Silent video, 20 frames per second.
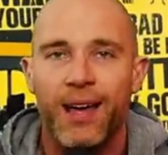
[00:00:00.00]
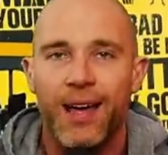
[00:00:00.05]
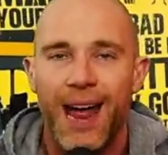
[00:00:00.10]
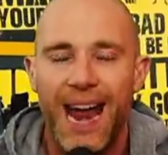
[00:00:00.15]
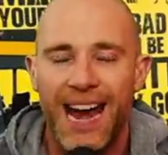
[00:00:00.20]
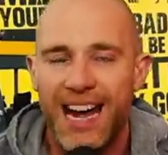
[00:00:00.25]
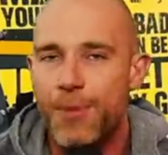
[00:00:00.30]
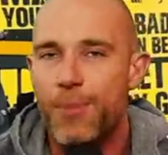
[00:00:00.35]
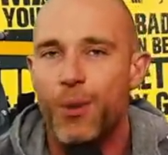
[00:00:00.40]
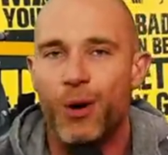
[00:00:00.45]

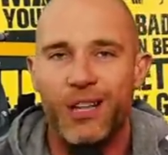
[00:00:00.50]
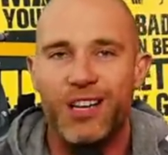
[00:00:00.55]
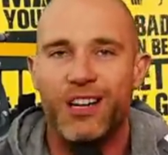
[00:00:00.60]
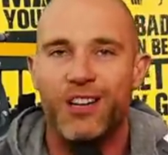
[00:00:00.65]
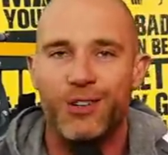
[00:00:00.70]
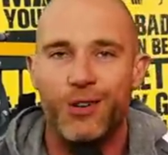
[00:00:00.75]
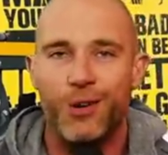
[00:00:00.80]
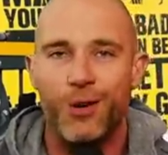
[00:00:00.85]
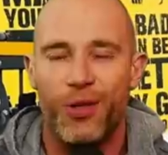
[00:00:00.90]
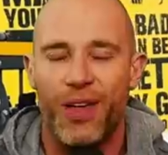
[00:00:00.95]
Anybody
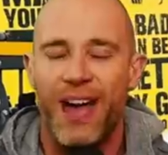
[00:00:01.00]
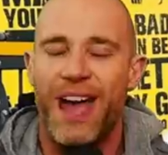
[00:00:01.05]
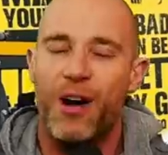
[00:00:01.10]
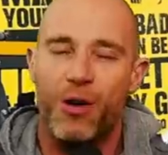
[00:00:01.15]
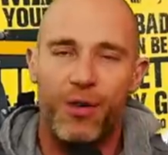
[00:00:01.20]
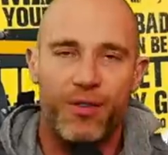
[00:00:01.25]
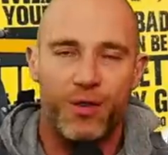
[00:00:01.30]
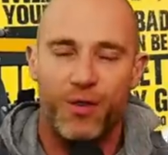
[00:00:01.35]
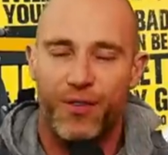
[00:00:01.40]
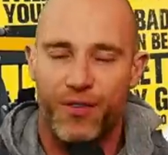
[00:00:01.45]
can do that, or
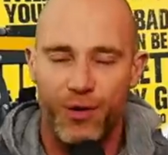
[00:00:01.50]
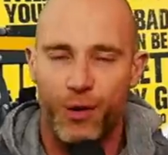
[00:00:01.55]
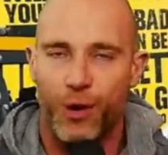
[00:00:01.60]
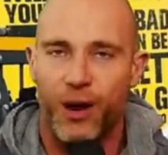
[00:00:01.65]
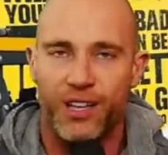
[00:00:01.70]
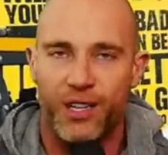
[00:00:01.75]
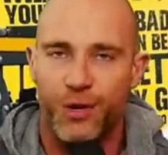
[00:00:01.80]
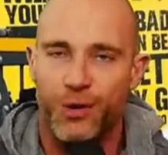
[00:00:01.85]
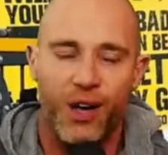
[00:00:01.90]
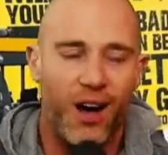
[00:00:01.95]
if you feel
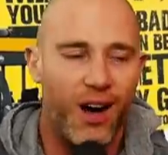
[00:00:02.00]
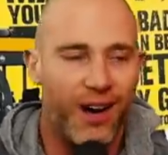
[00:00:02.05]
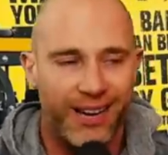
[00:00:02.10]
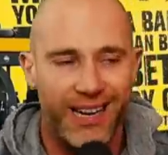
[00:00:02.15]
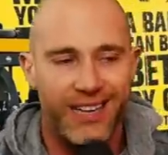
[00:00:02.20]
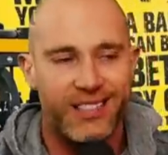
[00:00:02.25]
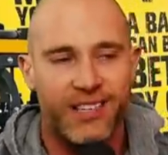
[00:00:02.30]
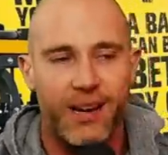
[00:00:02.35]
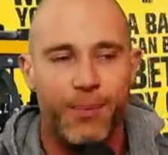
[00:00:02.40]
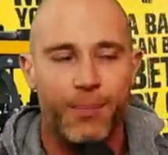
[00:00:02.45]
like you can't
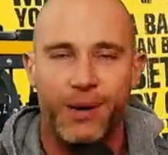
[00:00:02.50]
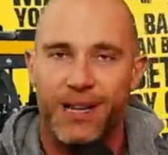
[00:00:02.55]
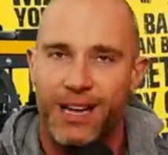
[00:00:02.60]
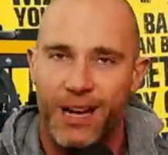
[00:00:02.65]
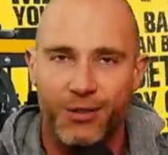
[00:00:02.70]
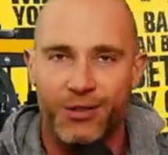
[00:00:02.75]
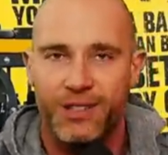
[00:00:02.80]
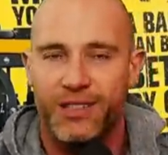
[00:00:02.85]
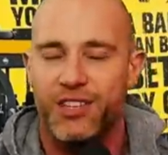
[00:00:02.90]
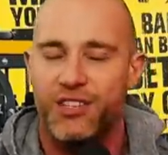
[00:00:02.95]
get somebody else in